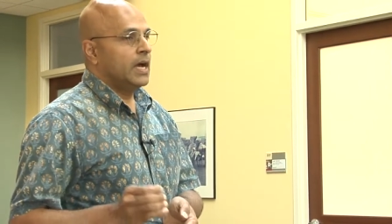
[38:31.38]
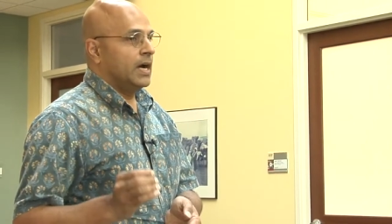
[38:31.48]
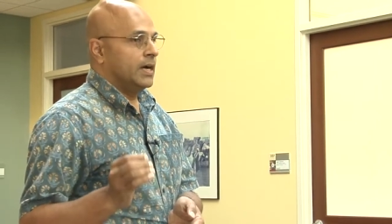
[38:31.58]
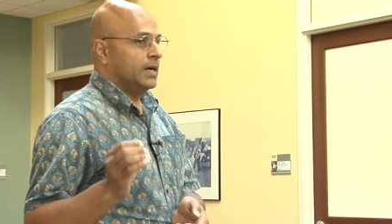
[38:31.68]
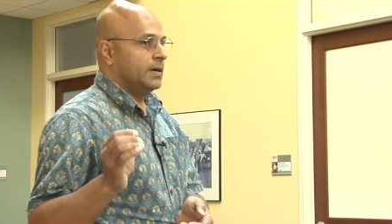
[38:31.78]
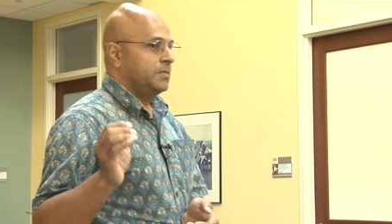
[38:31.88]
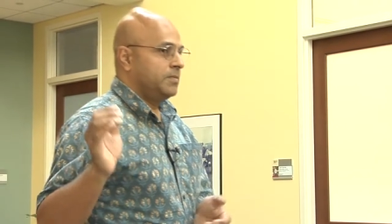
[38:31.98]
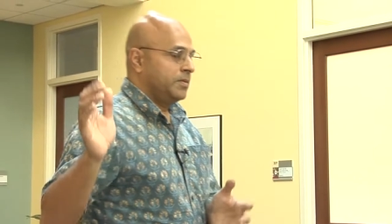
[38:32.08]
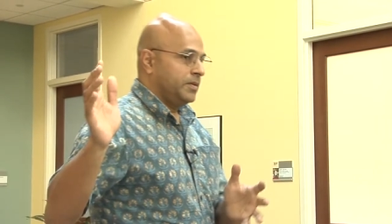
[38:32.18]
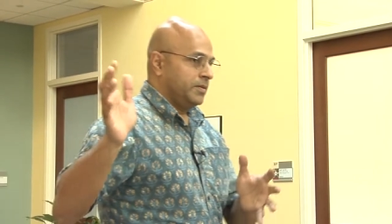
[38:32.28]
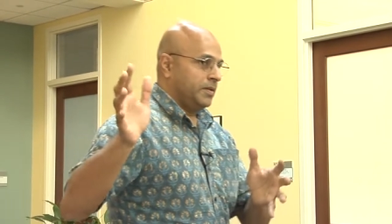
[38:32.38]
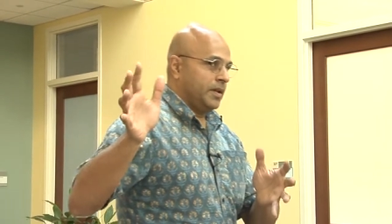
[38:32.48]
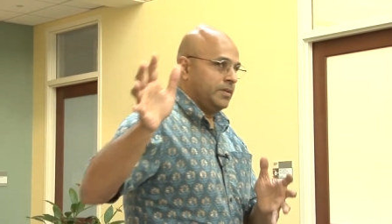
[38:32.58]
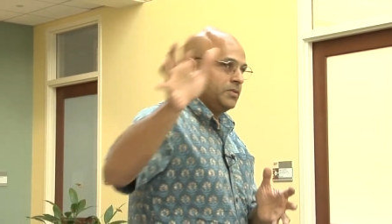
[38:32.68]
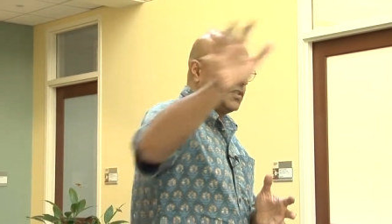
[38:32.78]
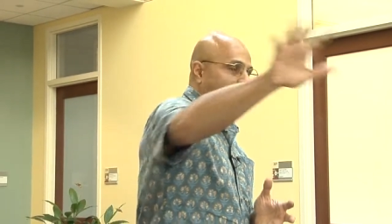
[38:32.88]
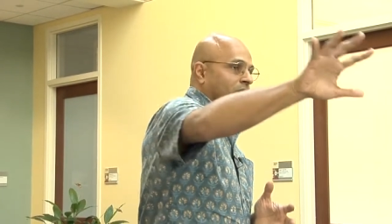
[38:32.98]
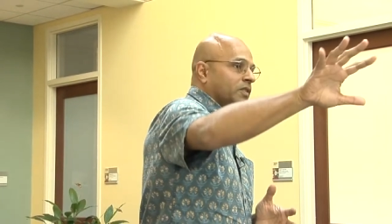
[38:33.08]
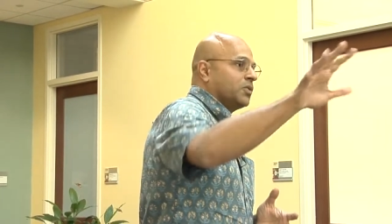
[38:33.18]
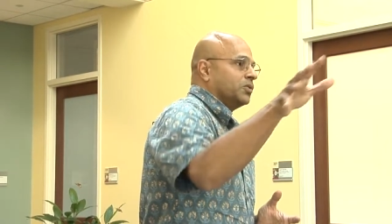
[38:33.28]
Uh, you think
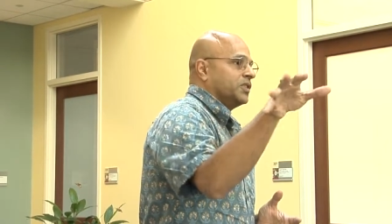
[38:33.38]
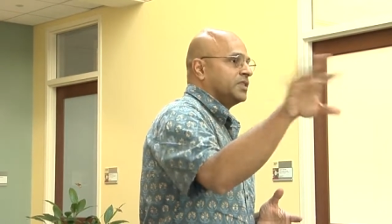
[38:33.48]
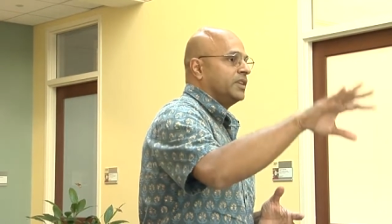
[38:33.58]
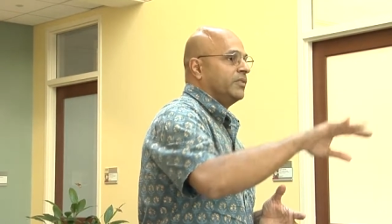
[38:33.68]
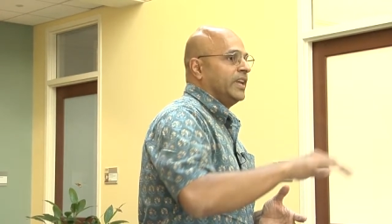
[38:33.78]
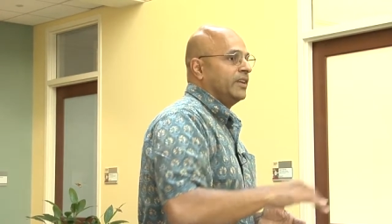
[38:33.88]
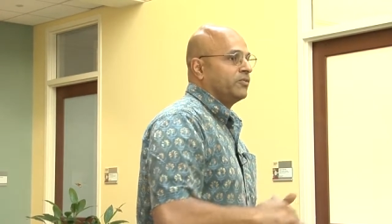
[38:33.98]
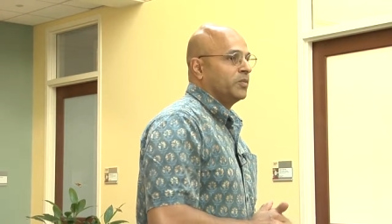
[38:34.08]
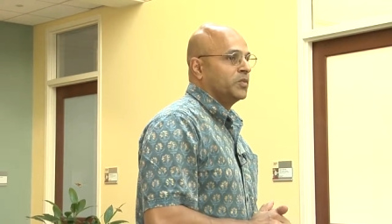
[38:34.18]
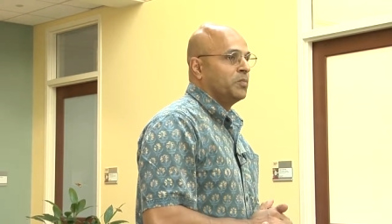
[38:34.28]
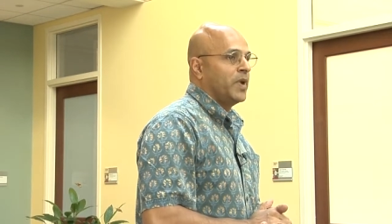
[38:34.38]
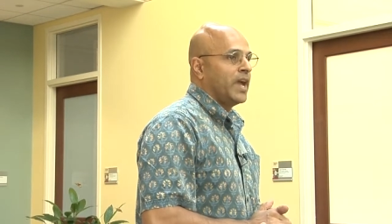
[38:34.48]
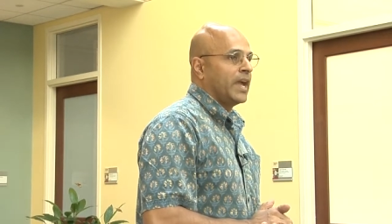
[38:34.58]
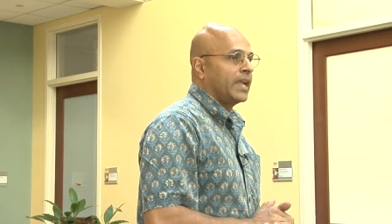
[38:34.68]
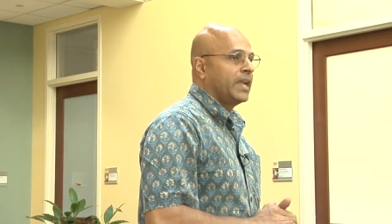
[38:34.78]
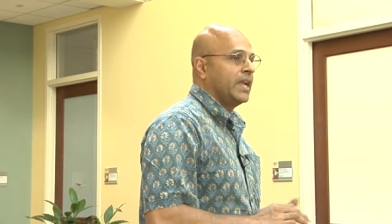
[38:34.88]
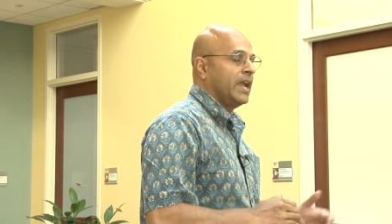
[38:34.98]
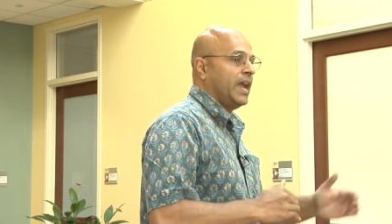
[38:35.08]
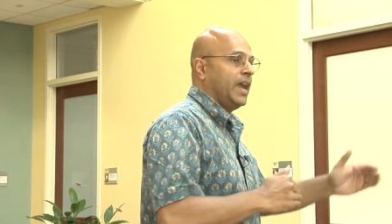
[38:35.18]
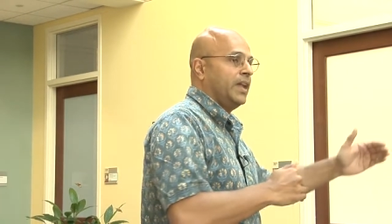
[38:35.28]
of the coaches derailing from the back,
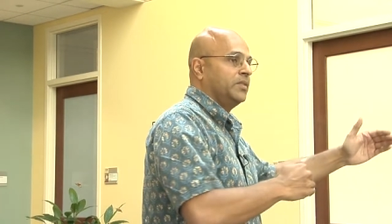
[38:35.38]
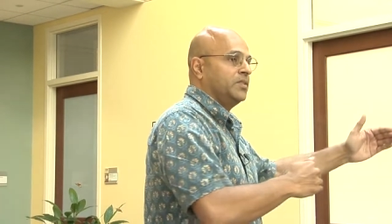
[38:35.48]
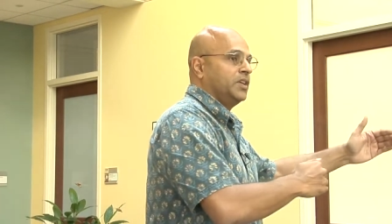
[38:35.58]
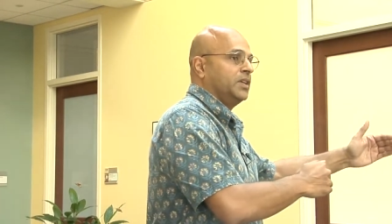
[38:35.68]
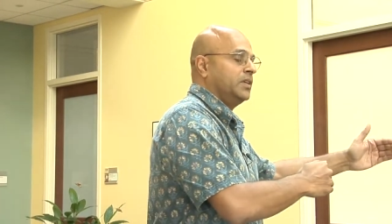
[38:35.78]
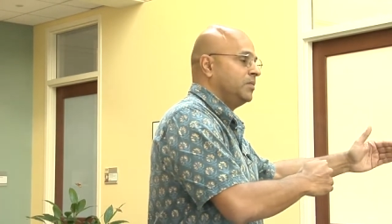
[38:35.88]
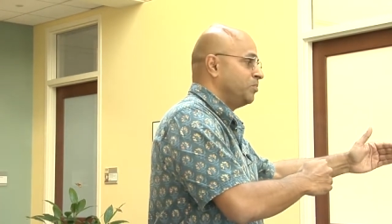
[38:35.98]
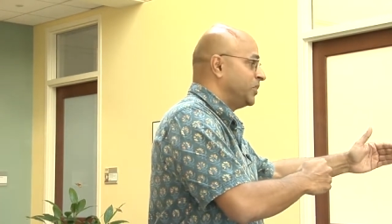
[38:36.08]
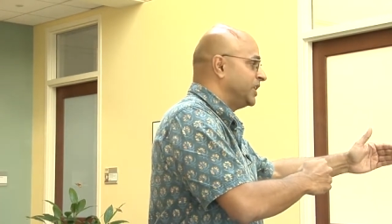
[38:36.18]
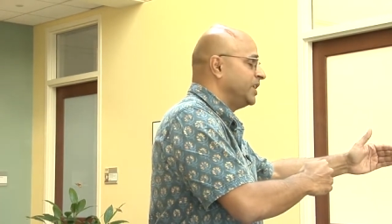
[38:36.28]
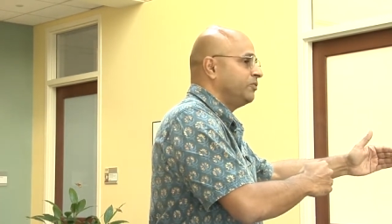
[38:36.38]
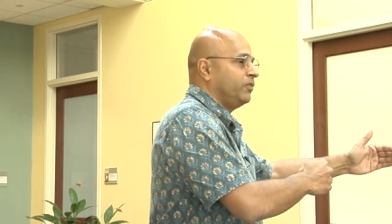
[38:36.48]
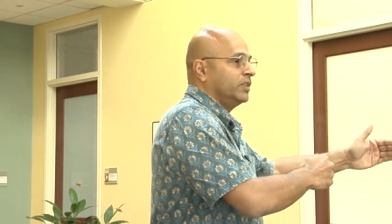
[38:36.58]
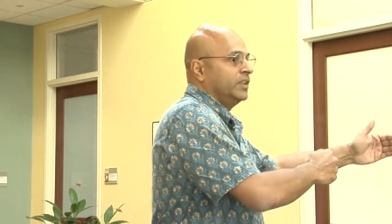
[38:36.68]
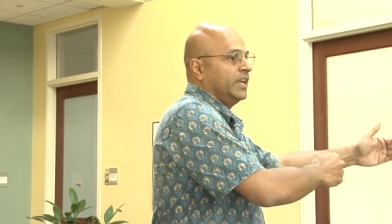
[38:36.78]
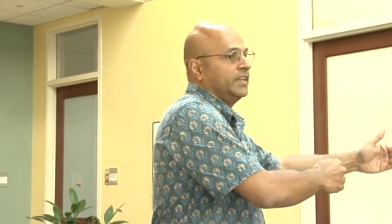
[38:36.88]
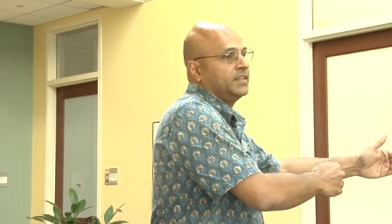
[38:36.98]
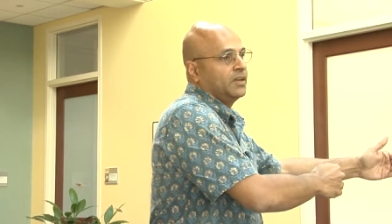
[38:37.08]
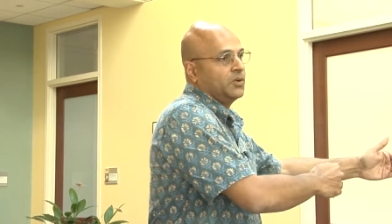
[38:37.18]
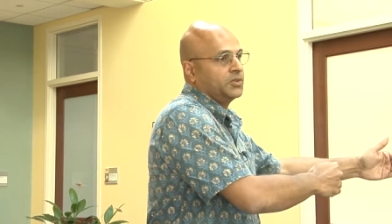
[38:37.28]
and the belief in the
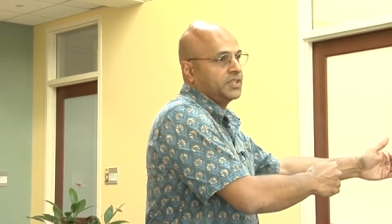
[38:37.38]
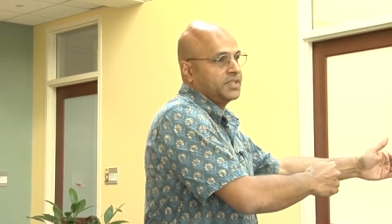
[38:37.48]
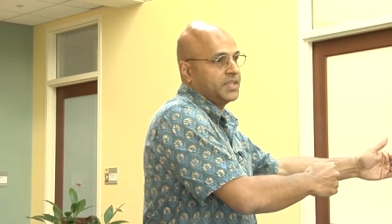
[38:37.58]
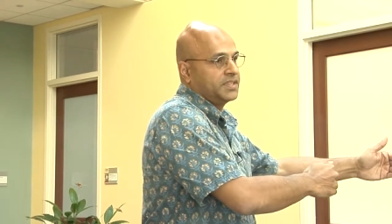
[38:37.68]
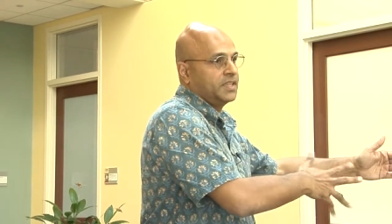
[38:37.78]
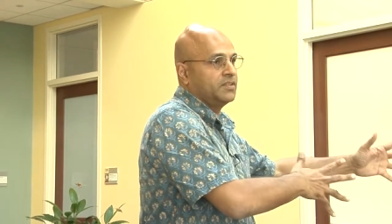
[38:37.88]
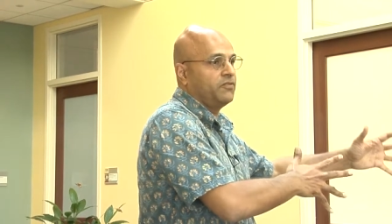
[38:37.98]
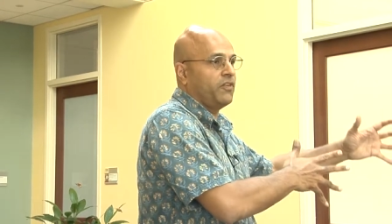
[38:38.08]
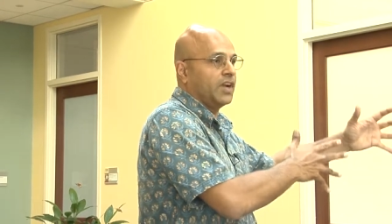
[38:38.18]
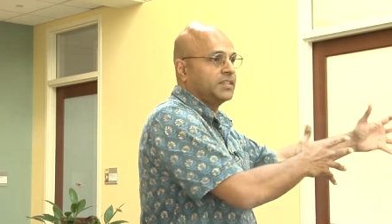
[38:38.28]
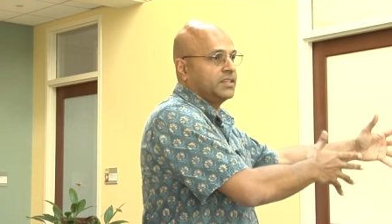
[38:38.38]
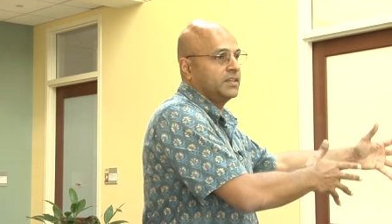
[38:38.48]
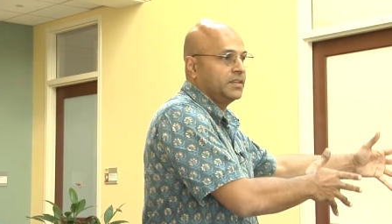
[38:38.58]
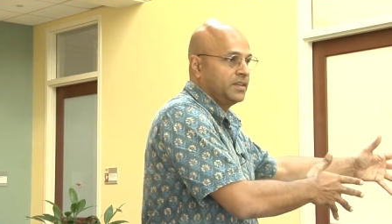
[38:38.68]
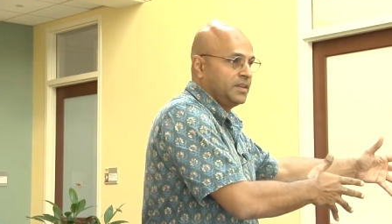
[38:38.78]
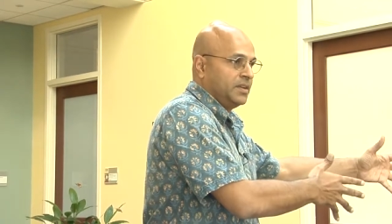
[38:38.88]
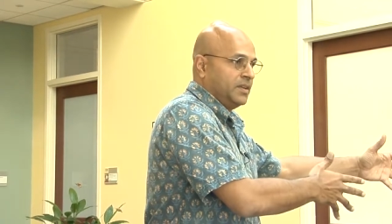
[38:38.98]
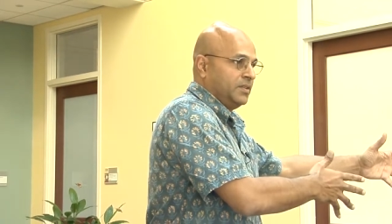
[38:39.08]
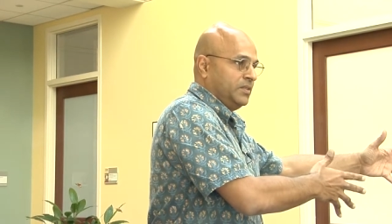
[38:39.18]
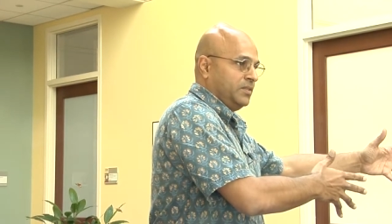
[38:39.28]
AC coaches is that the faster
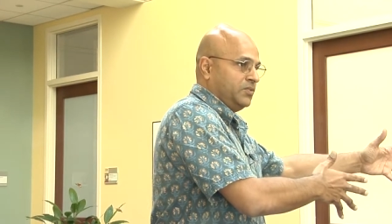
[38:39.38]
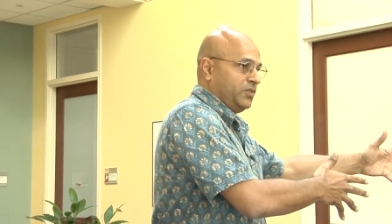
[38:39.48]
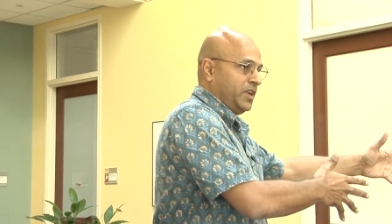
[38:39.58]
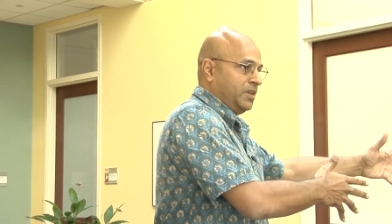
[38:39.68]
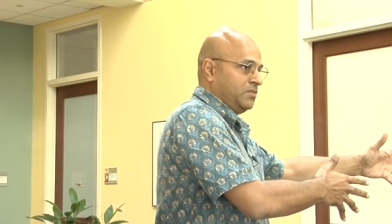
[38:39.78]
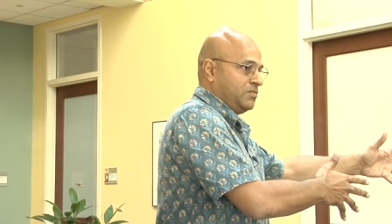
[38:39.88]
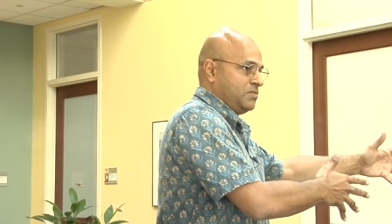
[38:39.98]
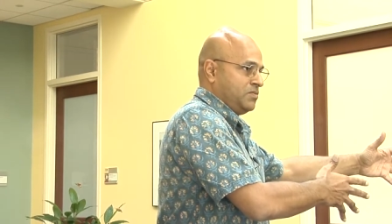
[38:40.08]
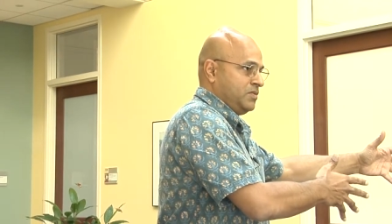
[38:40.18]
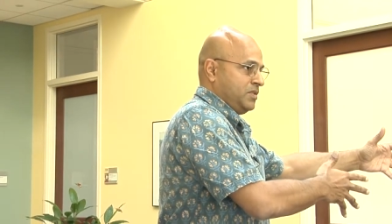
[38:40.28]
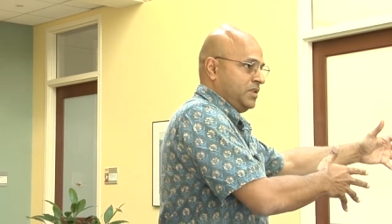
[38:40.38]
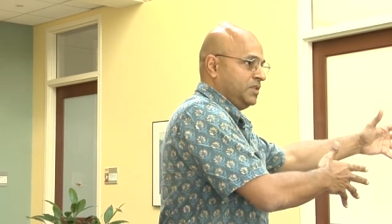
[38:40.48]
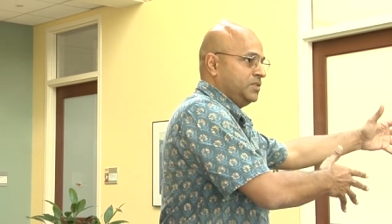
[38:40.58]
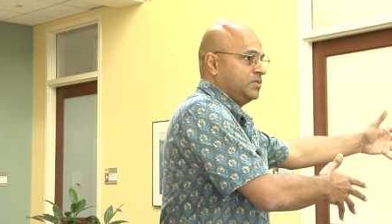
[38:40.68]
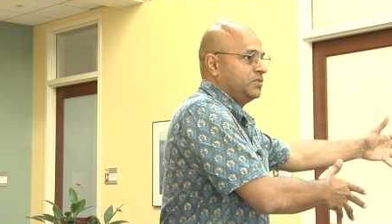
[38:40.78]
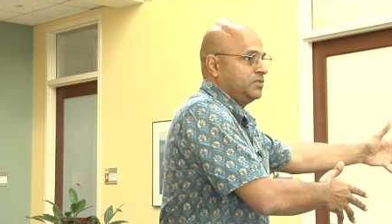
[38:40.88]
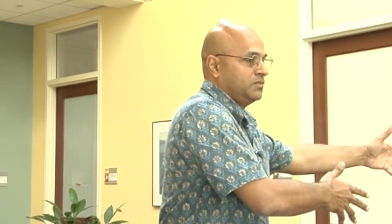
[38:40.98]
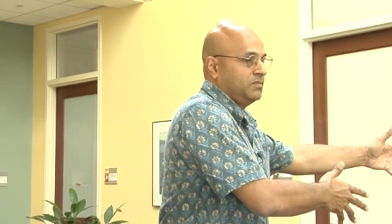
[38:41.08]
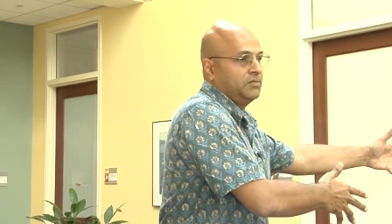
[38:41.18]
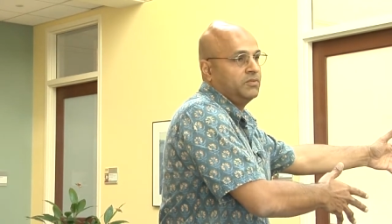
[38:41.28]
the train
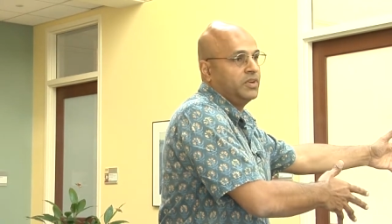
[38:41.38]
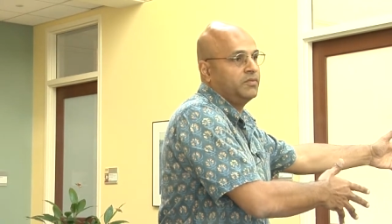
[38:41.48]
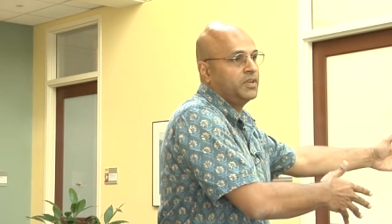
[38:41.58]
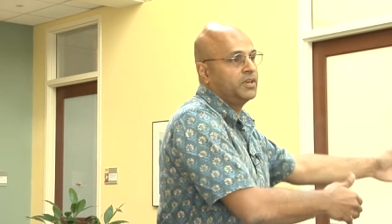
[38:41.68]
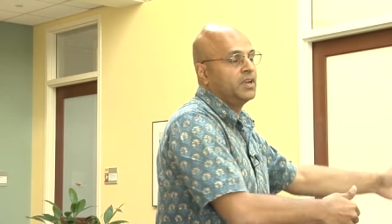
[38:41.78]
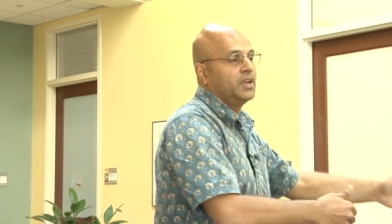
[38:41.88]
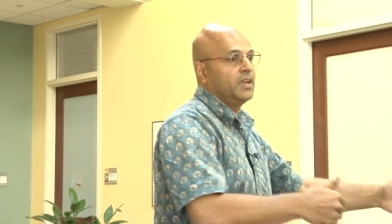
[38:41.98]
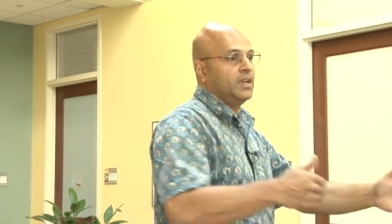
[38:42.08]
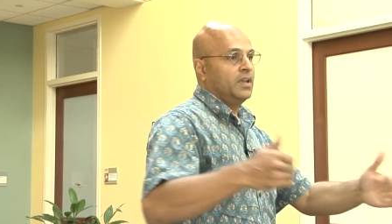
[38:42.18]
is driven,